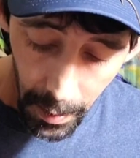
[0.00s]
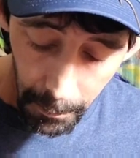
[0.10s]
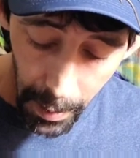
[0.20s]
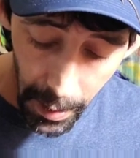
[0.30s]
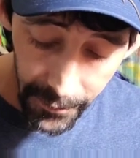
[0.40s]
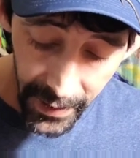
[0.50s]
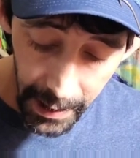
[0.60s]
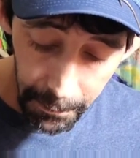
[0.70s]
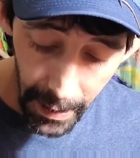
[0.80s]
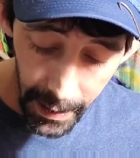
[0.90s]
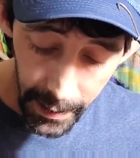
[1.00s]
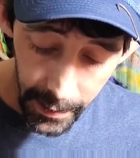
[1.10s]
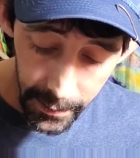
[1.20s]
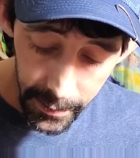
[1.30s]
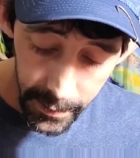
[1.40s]
Perfect
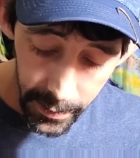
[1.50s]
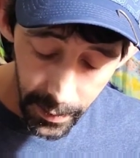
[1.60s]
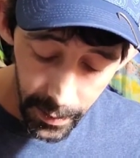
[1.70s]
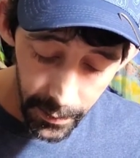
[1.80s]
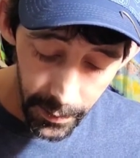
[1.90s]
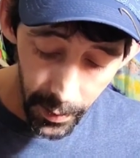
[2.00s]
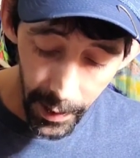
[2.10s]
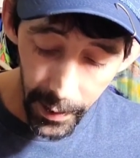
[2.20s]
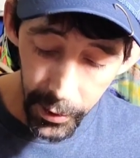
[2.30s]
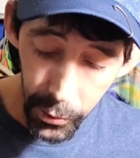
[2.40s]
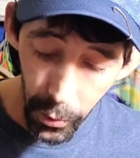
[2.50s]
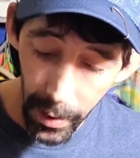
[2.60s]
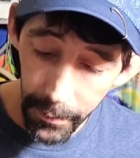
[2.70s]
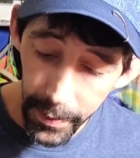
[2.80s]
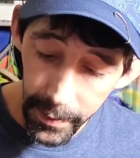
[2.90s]
Baits. They're in a
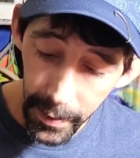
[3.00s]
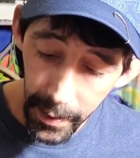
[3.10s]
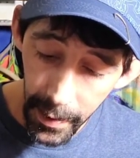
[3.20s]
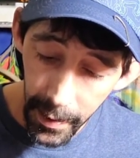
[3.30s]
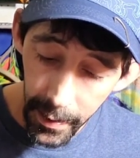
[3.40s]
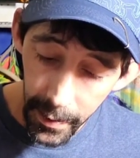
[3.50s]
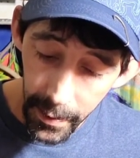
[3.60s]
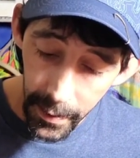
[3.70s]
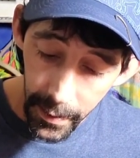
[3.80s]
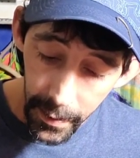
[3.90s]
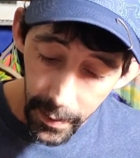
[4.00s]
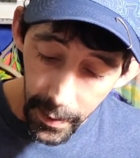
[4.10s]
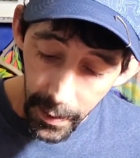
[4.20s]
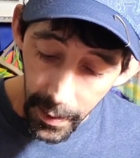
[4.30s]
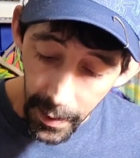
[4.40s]
shrimp scent.
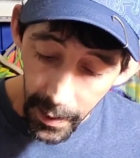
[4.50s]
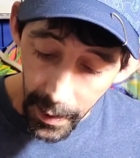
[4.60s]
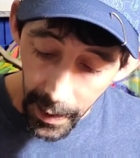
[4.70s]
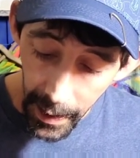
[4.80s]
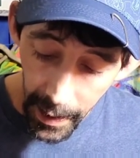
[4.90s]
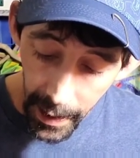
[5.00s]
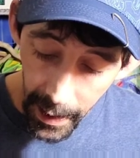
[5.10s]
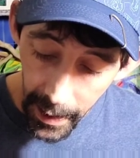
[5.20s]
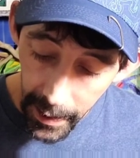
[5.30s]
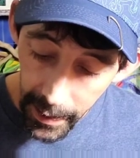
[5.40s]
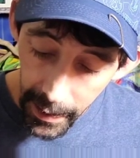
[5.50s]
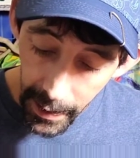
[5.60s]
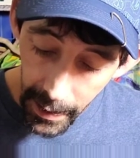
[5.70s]
And